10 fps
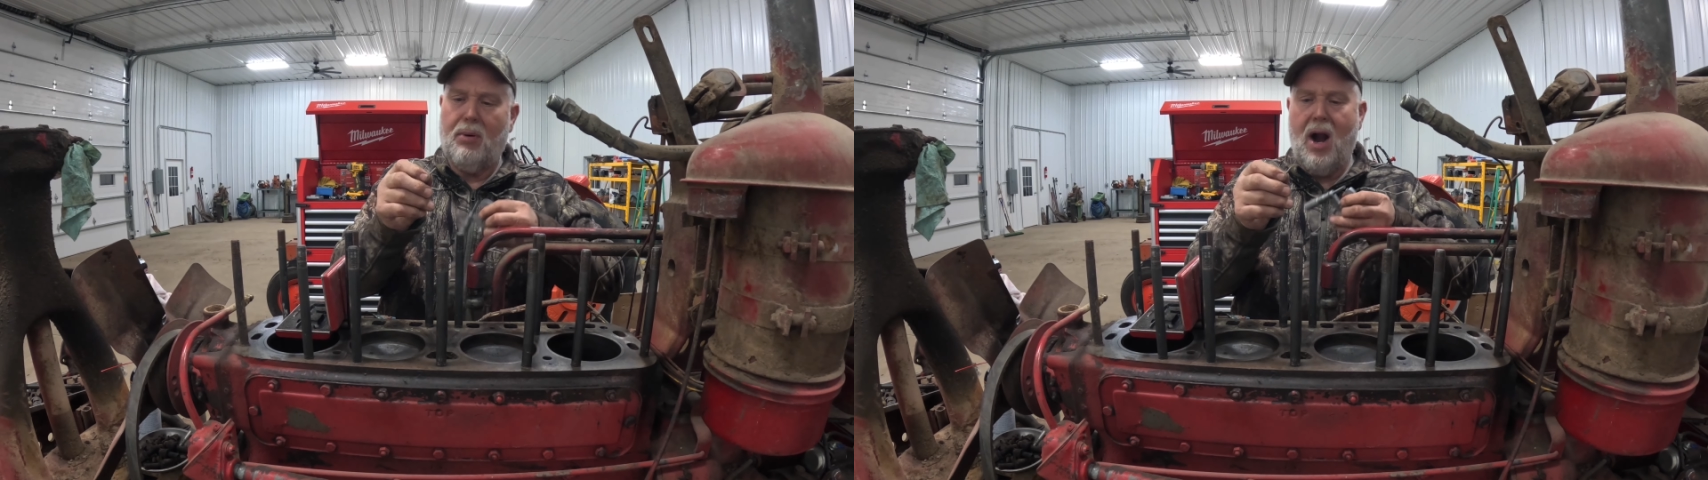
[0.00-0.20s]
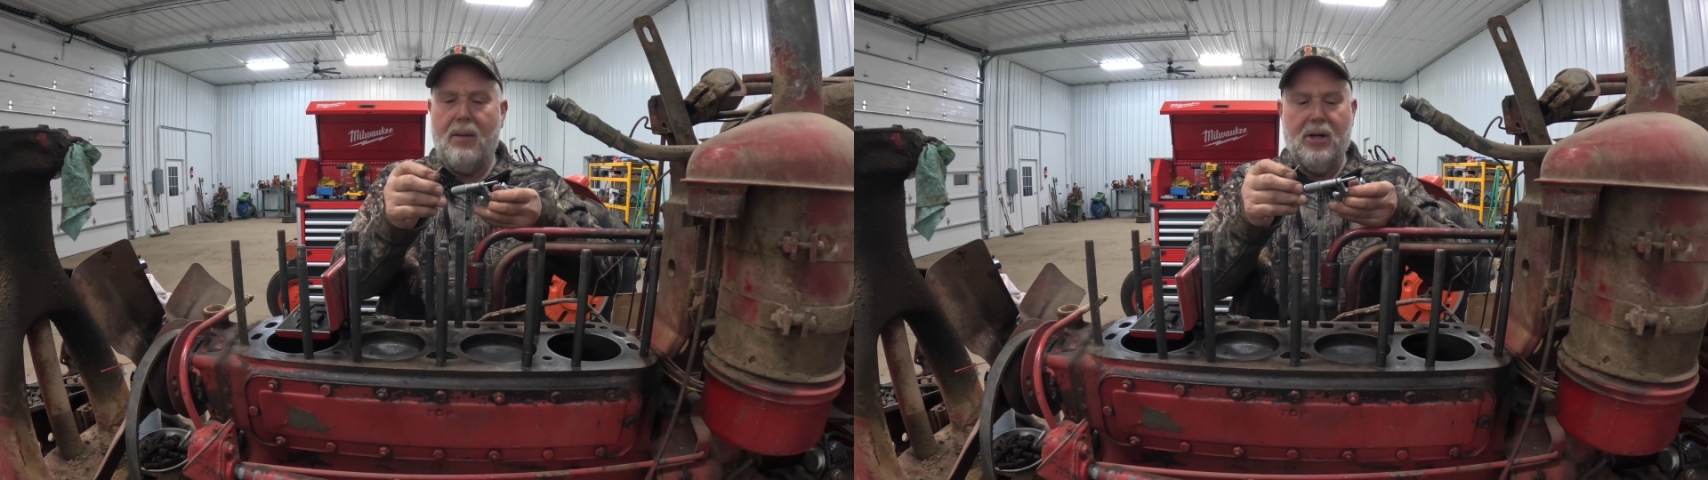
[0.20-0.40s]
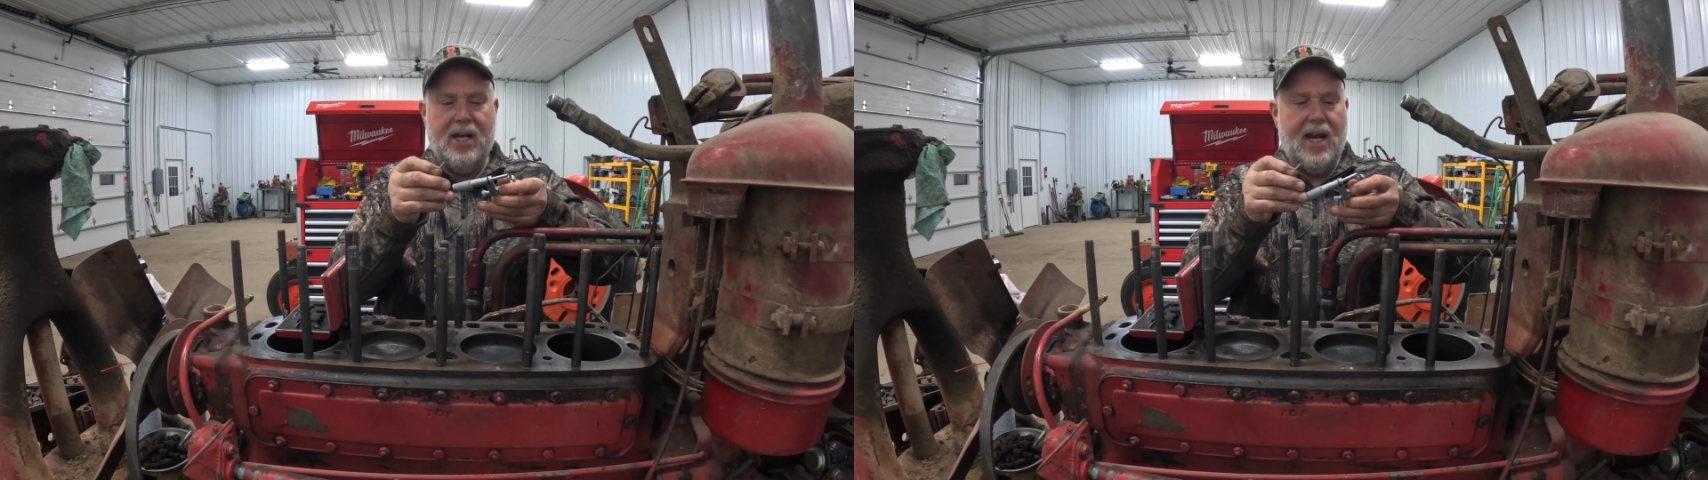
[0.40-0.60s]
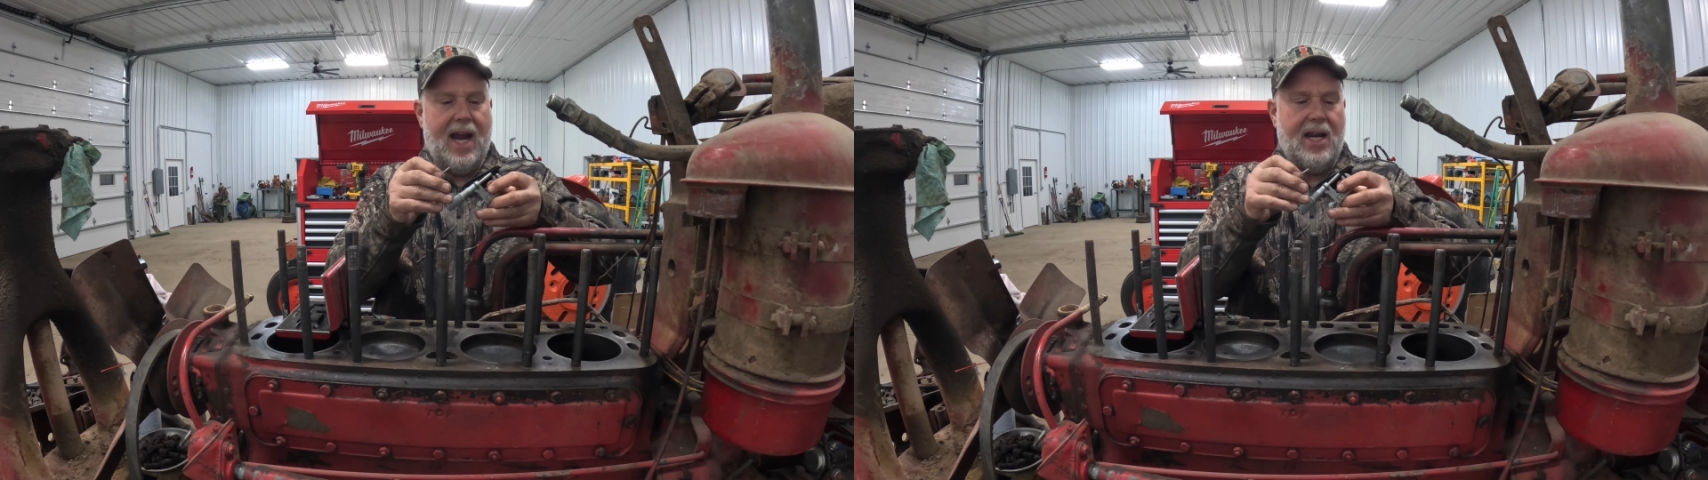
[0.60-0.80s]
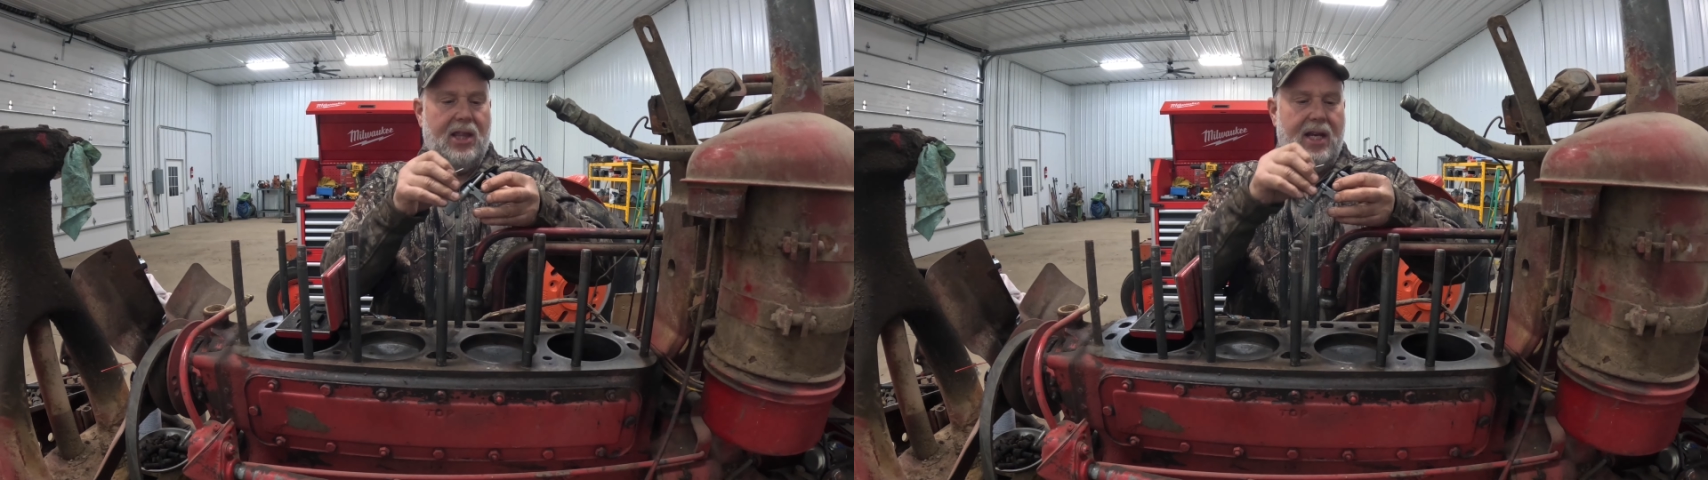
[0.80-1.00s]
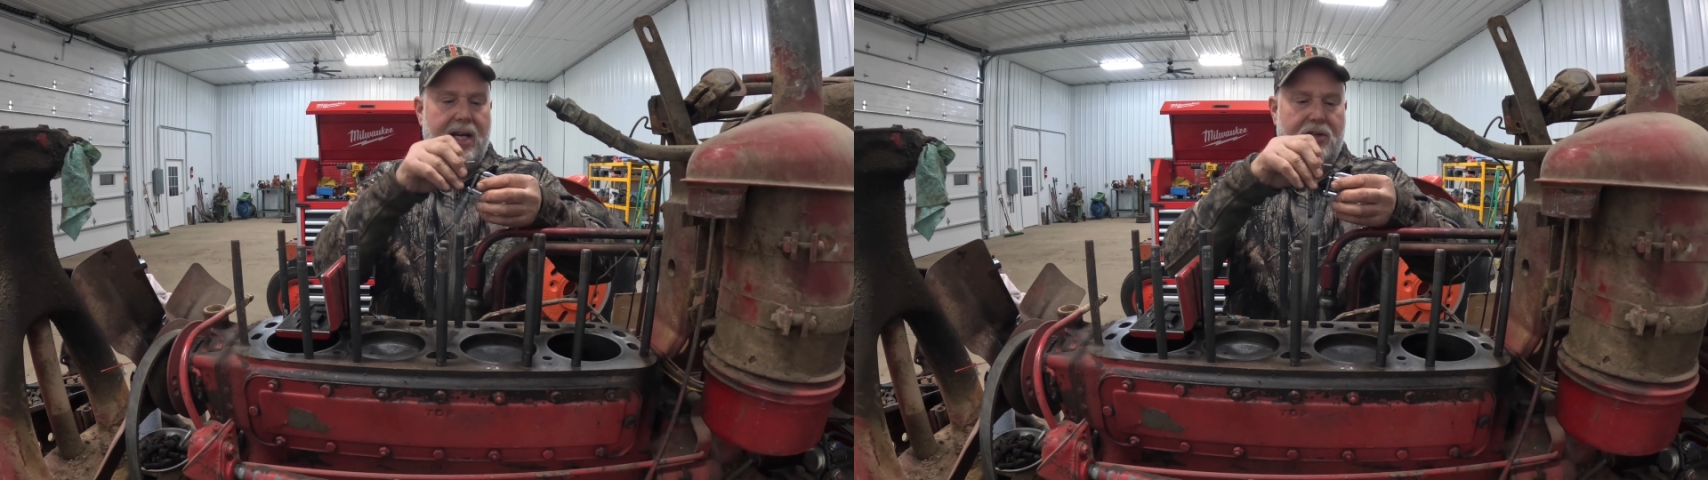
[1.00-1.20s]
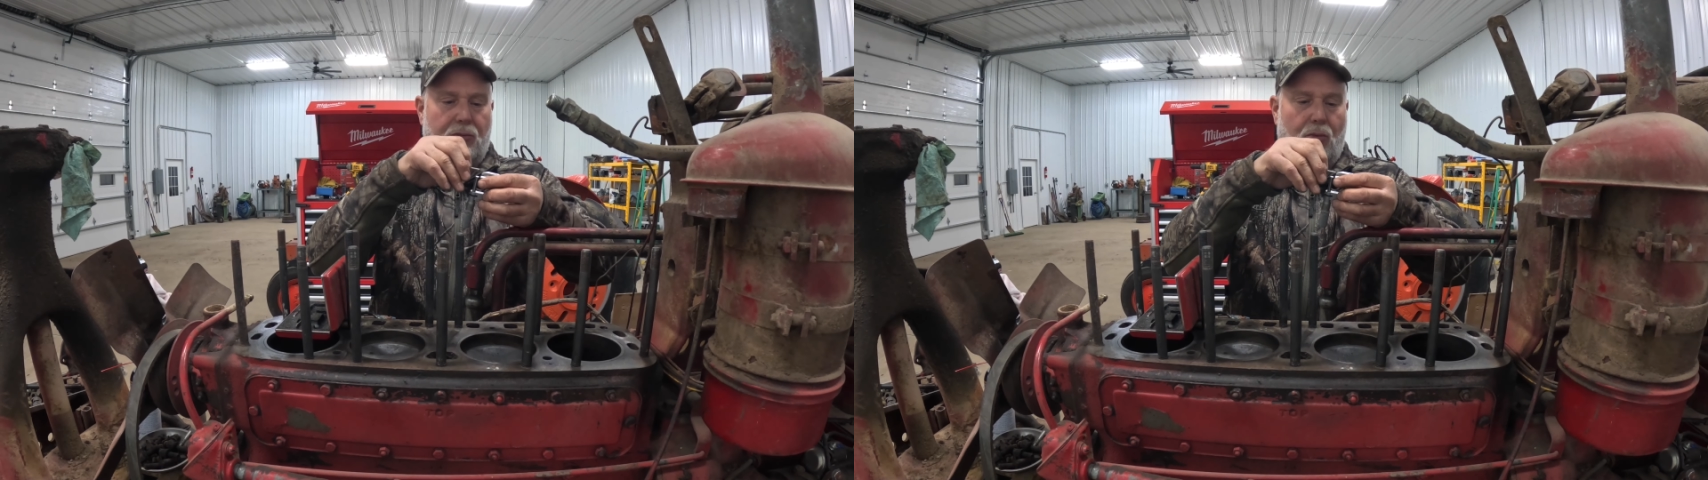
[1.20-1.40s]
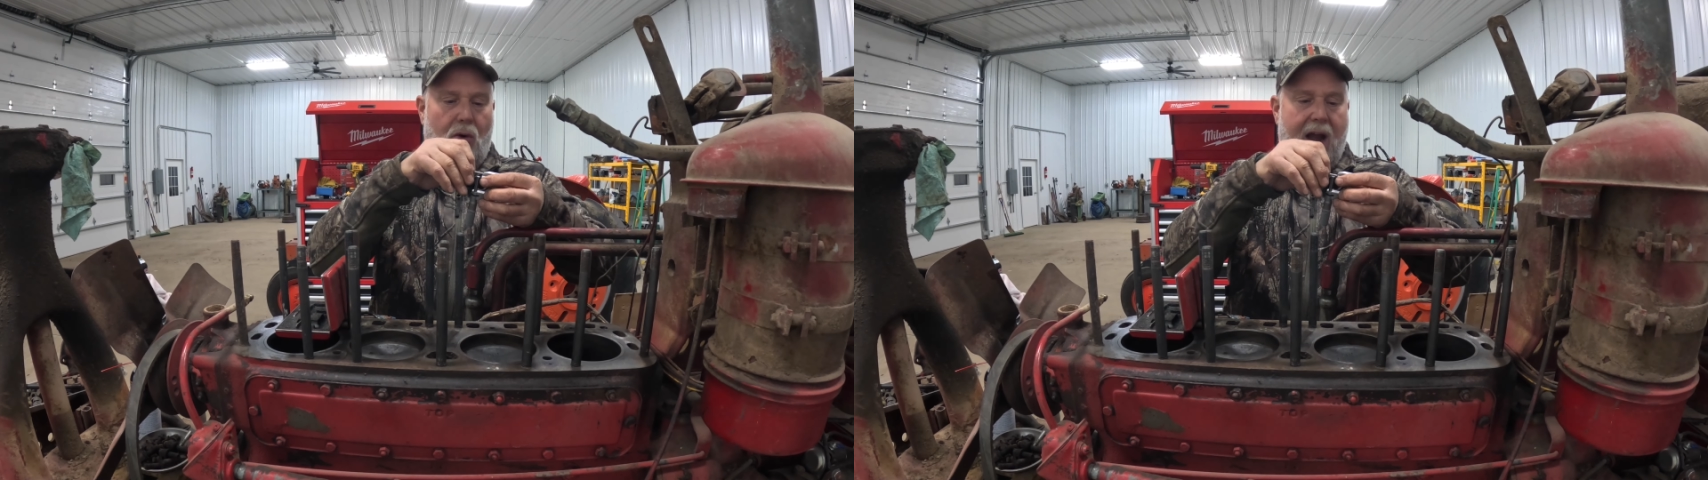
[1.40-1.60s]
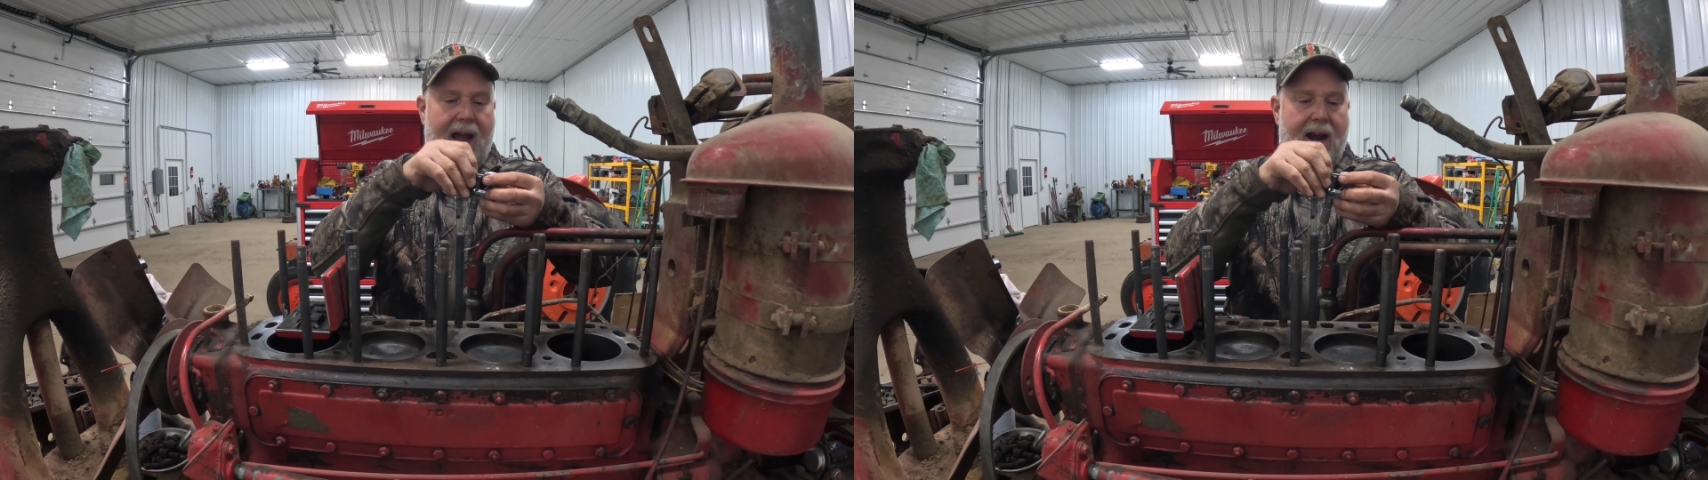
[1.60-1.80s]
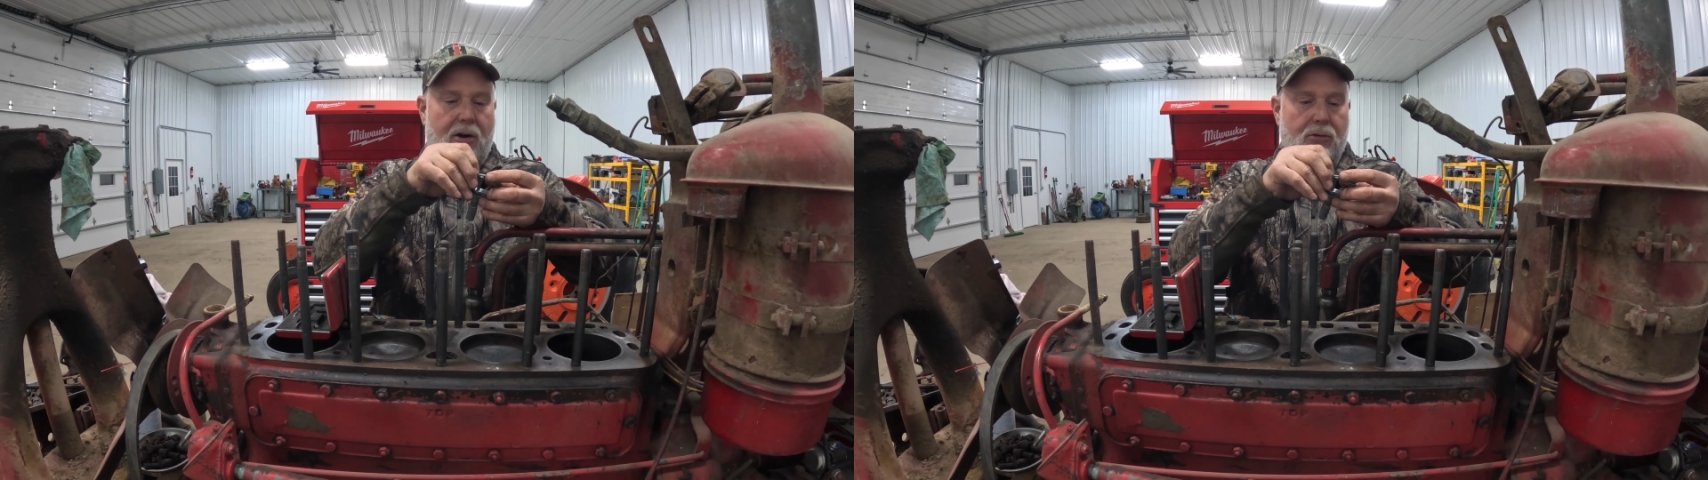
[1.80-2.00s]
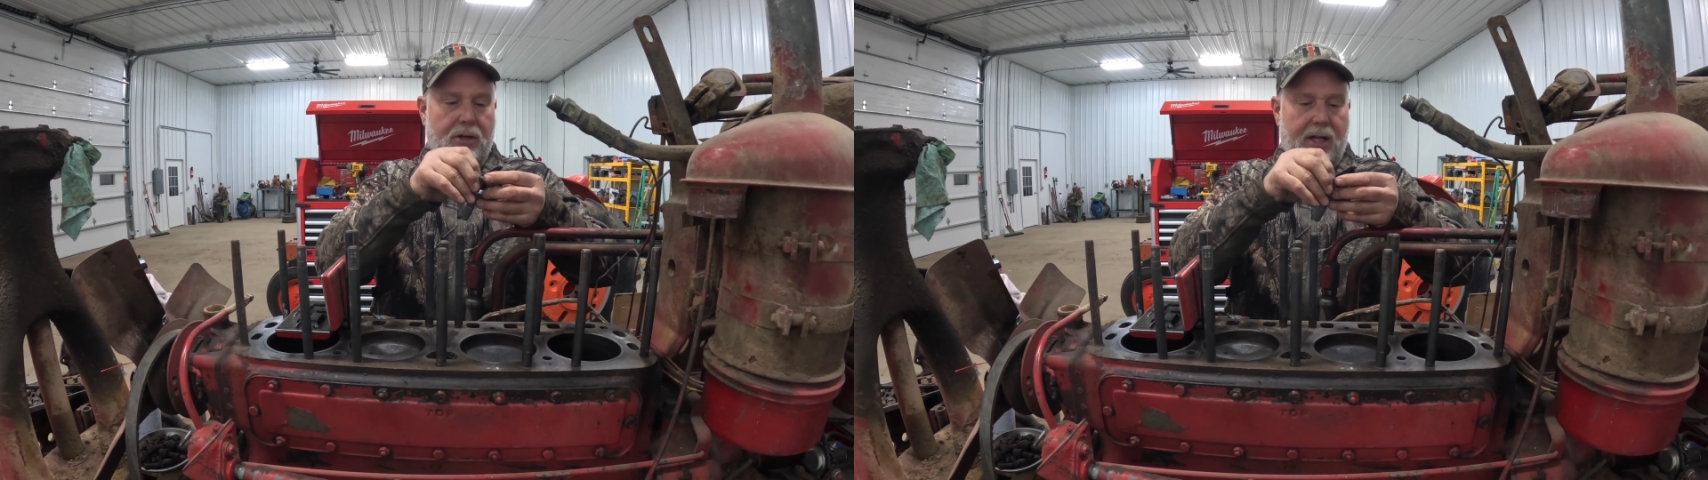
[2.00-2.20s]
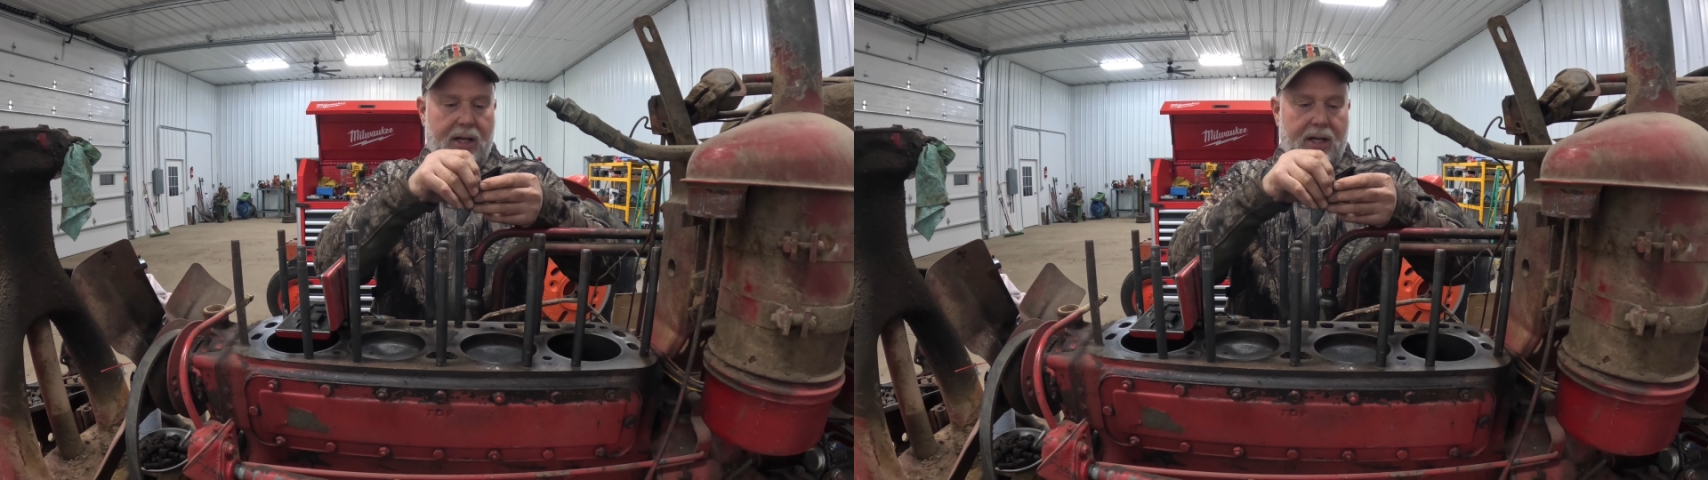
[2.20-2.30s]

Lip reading: probably an 1/8 inch round.